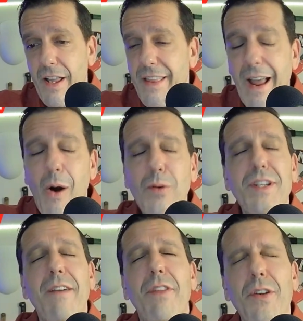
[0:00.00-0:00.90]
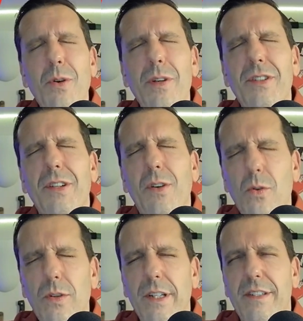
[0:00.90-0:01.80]
they always have the newest
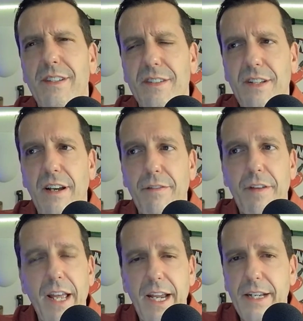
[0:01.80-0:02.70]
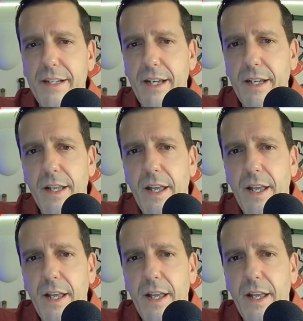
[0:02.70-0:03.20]
coolest stuff and uh,